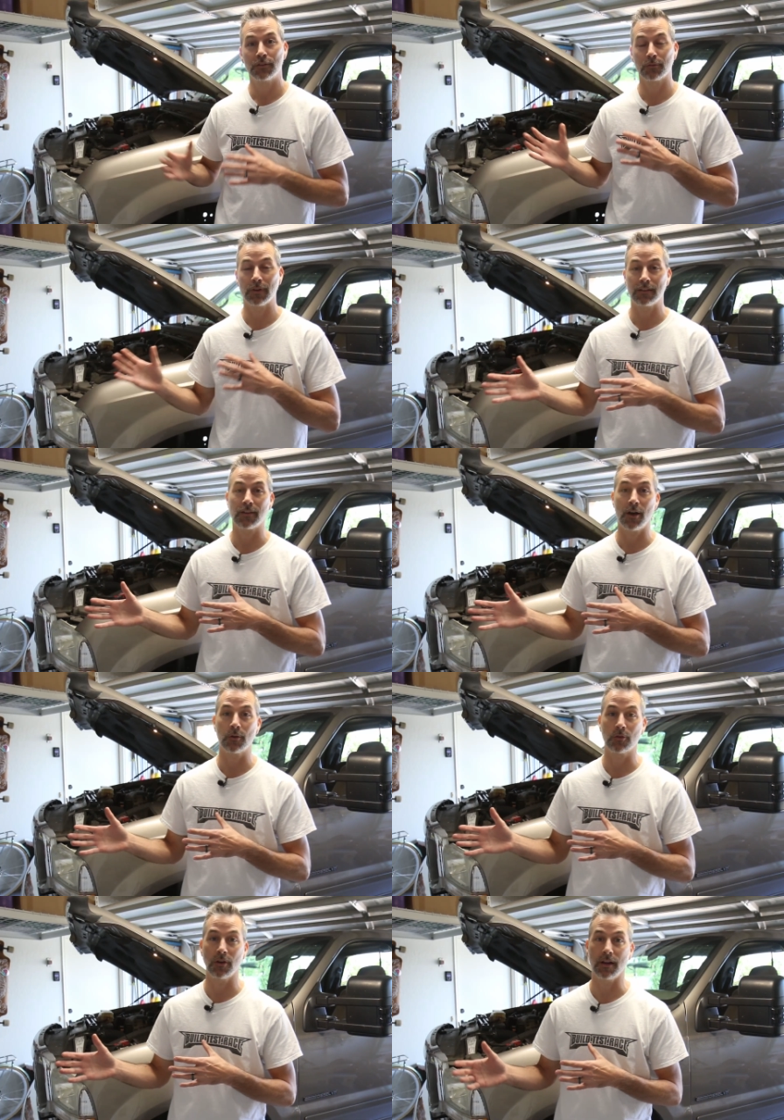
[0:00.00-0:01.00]
to race
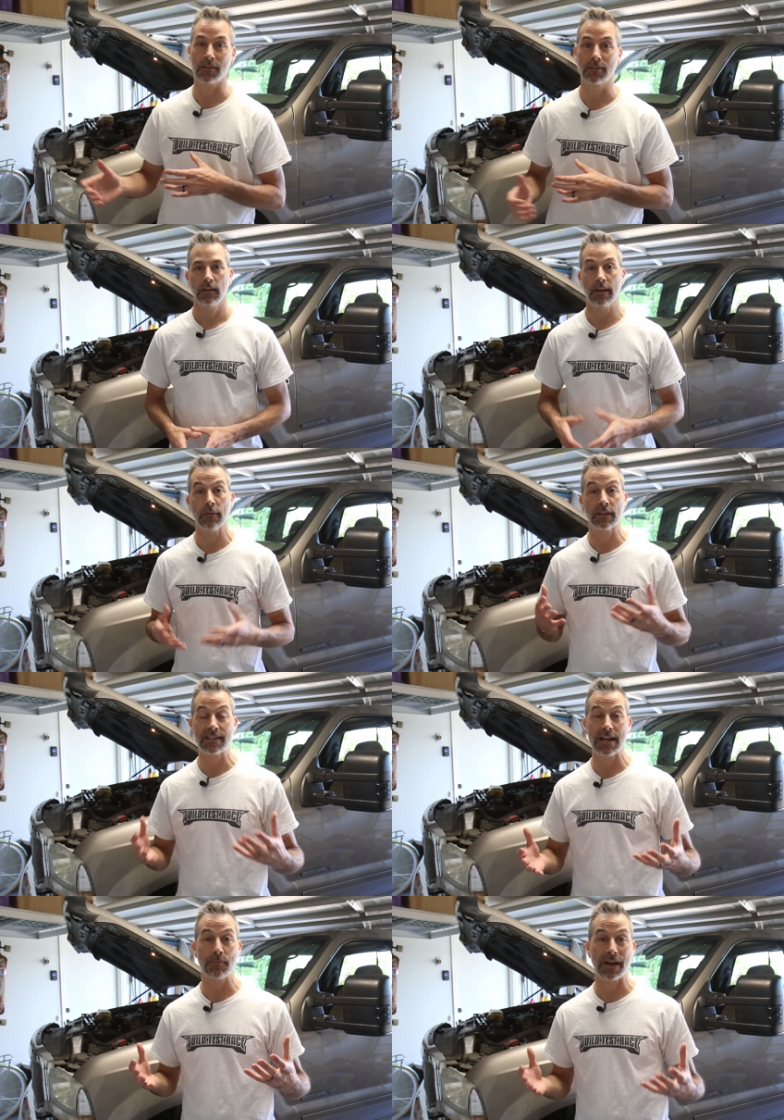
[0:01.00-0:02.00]
autocross. And every
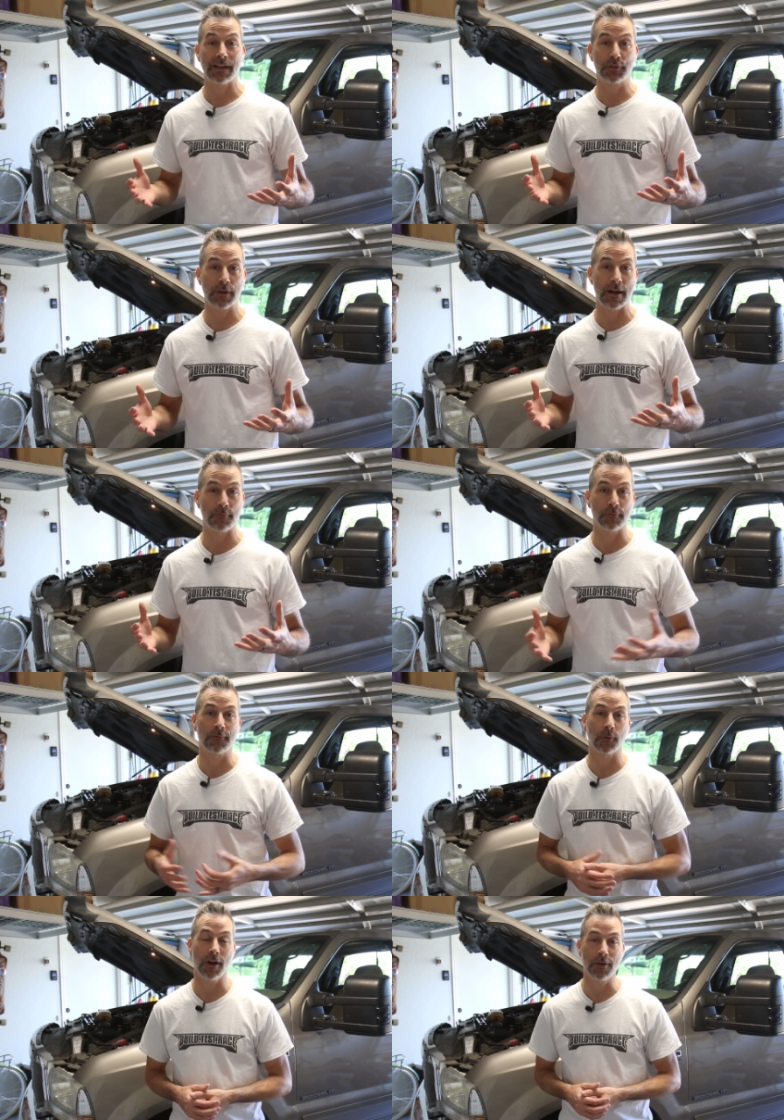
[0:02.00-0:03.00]
time I travel
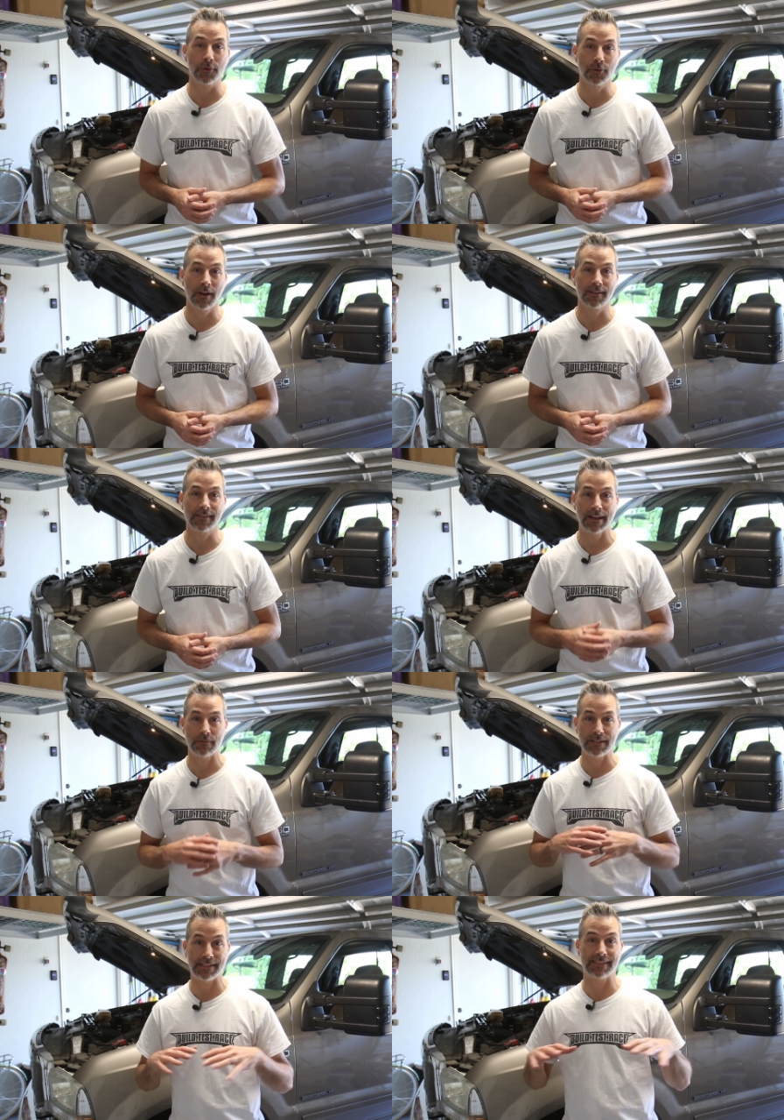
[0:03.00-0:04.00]
for autocross, I
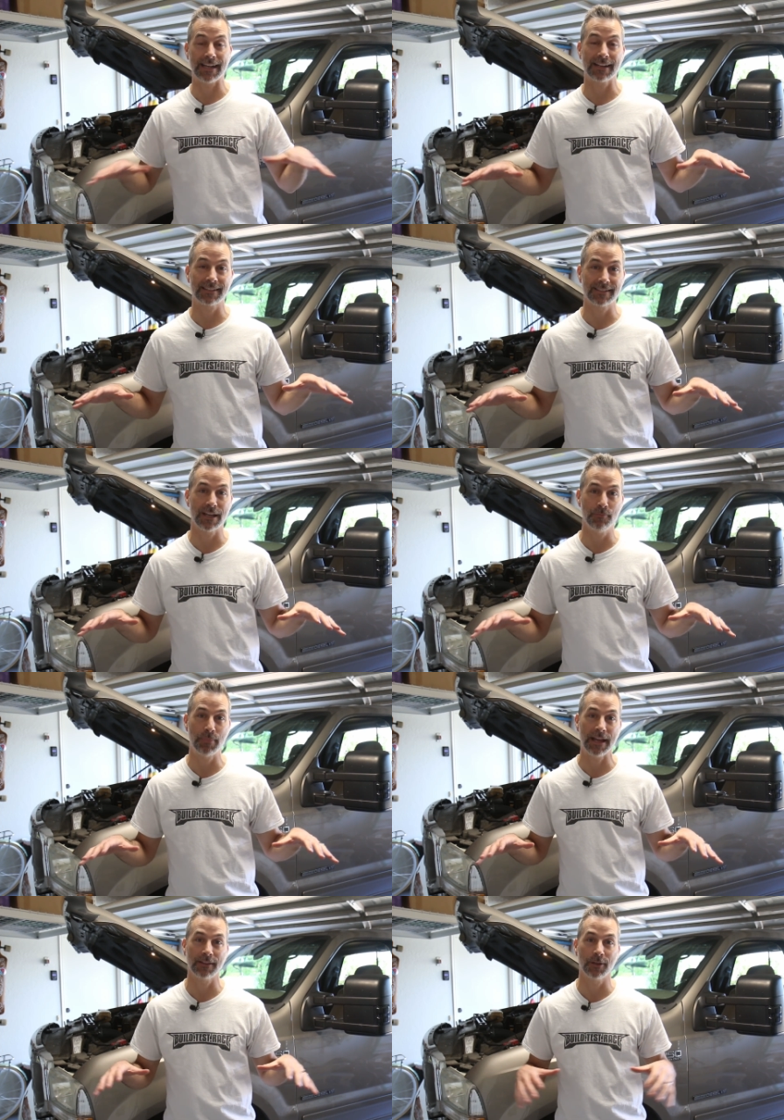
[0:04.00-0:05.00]
have the exact same
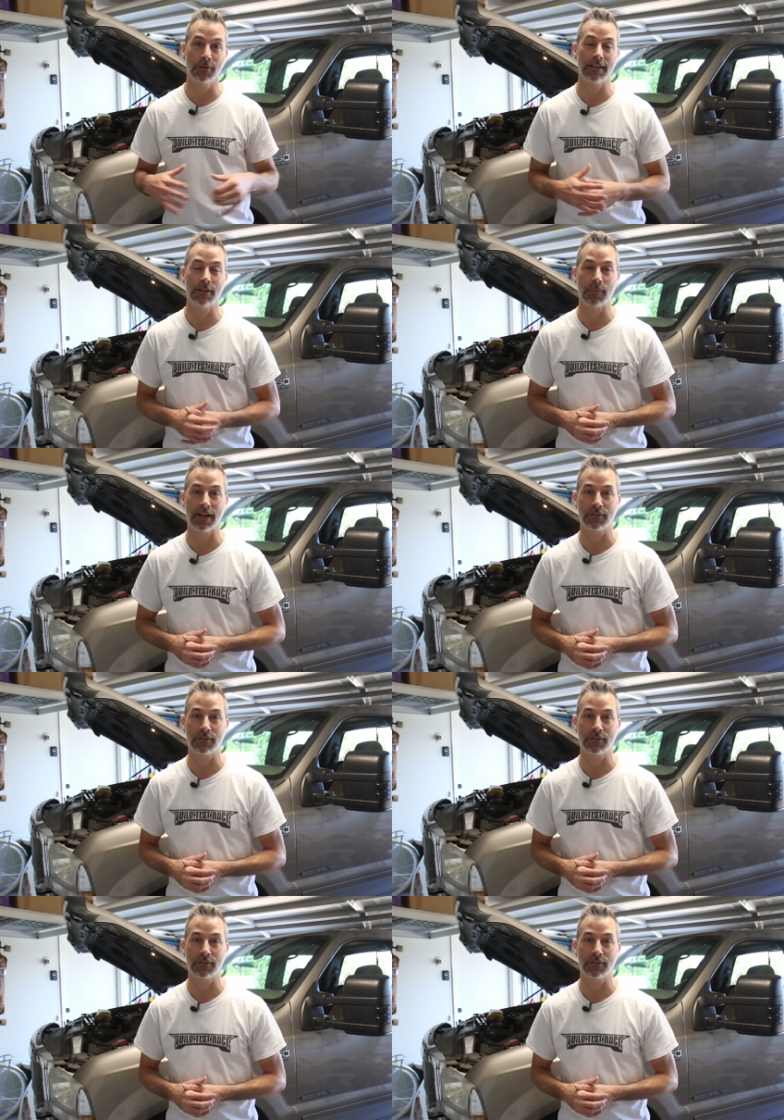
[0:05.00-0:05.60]
payload in my